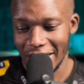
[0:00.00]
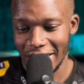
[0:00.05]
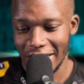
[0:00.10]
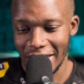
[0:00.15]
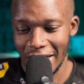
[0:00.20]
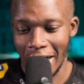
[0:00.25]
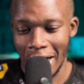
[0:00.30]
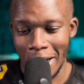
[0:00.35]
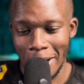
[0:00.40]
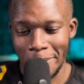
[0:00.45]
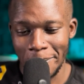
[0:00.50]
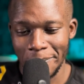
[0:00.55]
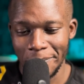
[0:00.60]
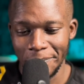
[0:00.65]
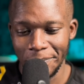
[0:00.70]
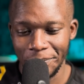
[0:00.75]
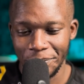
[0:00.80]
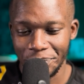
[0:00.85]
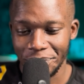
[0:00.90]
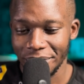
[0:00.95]

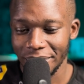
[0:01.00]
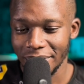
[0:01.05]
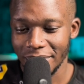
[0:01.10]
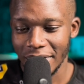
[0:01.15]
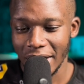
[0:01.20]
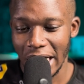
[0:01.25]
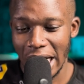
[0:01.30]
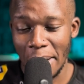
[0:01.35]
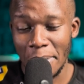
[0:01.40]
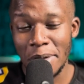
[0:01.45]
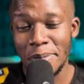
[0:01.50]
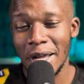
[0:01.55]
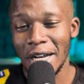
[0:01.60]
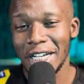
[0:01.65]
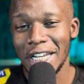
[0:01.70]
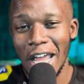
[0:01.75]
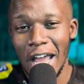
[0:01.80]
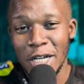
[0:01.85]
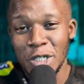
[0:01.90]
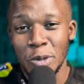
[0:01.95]
Namibia
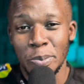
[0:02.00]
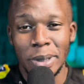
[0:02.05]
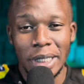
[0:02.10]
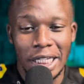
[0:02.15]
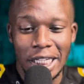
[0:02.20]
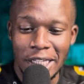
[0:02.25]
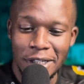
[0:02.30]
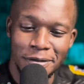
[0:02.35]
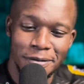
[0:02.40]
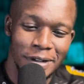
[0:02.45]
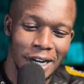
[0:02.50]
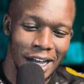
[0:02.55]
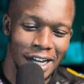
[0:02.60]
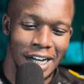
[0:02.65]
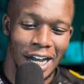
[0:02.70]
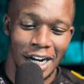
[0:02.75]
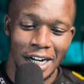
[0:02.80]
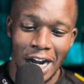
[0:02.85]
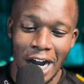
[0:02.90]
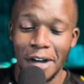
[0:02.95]
dared to believe, like,
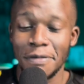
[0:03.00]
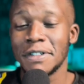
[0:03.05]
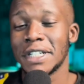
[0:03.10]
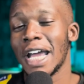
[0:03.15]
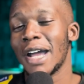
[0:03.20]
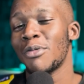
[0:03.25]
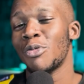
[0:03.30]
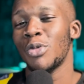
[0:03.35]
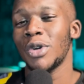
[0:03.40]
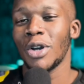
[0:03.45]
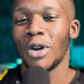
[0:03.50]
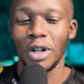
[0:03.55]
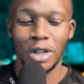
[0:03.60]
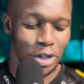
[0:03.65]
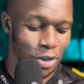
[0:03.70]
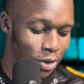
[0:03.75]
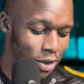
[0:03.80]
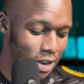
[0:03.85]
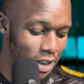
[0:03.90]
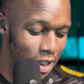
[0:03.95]
at halftime, we all
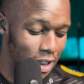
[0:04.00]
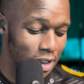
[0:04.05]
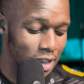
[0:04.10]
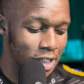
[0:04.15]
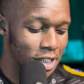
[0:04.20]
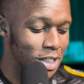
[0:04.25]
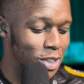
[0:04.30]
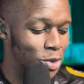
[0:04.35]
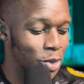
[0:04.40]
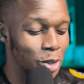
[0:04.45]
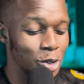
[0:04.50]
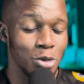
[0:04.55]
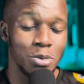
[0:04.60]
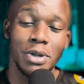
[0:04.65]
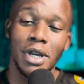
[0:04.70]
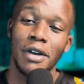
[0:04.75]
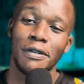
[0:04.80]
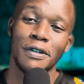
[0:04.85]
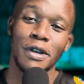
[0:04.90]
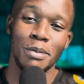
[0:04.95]
thought that this is going to be
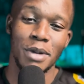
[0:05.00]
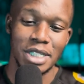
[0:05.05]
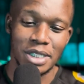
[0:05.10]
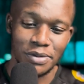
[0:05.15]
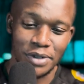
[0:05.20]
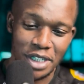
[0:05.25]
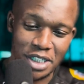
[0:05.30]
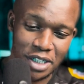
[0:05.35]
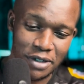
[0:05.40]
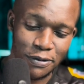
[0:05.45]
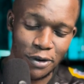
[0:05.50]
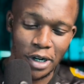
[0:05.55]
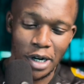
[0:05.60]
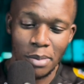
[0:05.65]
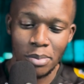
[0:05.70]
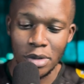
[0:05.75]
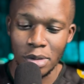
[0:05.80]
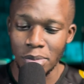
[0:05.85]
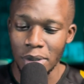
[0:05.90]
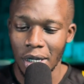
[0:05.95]
a famous victory for
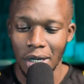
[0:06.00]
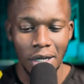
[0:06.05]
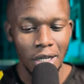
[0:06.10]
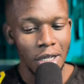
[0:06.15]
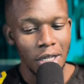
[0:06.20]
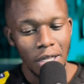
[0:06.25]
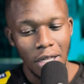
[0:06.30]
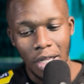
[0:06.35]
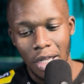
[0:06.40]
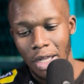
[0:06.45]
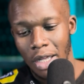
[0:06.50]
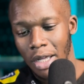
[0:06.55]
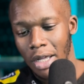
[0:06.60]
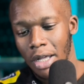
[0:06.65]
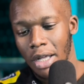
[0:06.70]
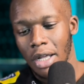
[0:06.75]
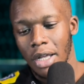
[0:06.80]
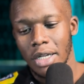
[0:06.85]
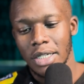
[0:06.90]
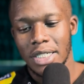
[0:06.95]
Namibia.
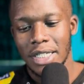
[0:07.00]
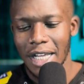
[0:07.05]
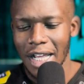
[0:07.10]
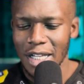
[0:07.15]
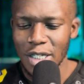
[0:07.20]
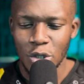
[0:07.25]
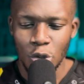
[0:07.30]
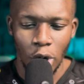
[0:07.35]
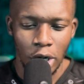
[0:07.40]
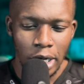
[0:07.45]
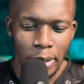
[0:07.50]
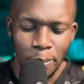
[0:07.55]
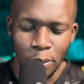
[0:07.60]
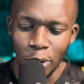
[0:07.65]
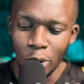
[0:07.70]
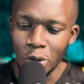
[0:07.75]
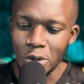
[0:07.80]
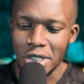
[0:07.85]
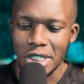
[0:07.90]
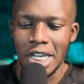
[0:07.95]
Tian Swanepoel
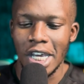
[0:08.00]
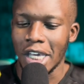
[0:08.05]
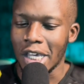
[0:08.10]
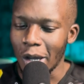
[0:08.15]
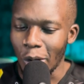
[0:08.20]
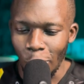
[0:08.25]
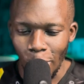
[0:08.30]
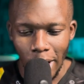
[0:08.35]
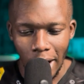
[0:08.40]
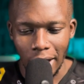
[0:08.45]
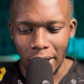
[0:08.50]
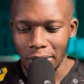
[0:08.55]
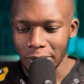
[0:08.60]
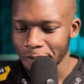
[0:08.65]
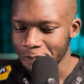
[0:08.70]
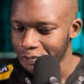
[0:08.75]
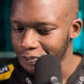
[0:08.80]
was kicking well.